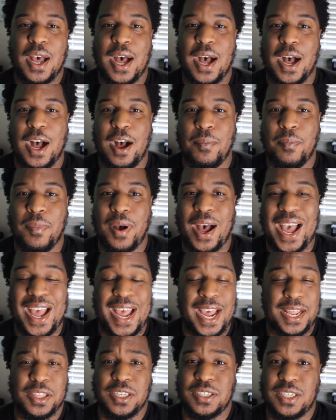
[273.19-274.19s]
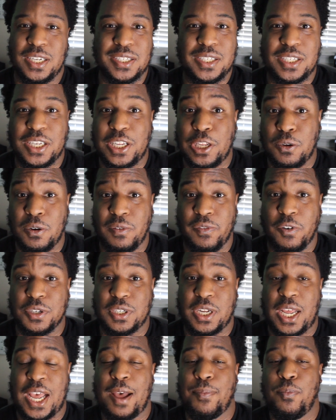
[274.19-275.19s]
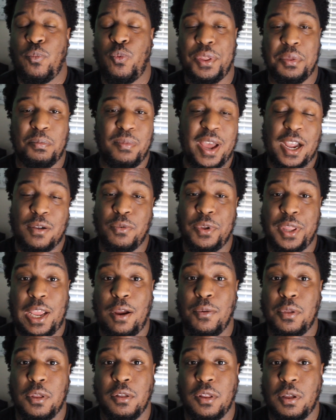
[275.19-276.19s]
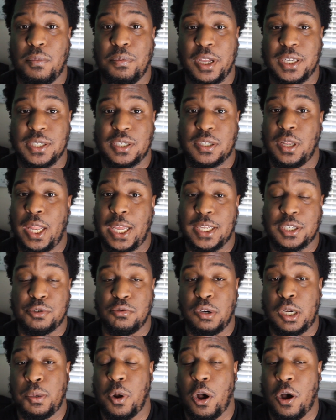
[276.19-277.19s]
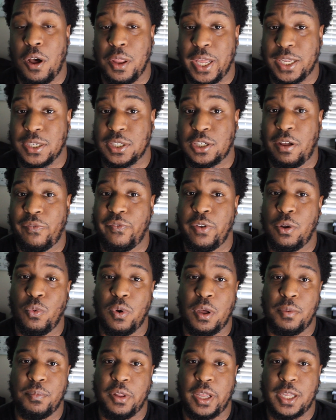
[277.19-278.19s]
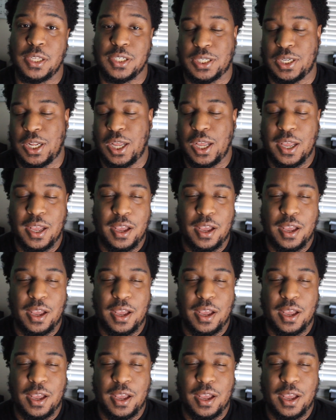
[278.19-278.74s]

Um, I had the DC Universe app when back when they were the only place to like stream all that stuff in one place.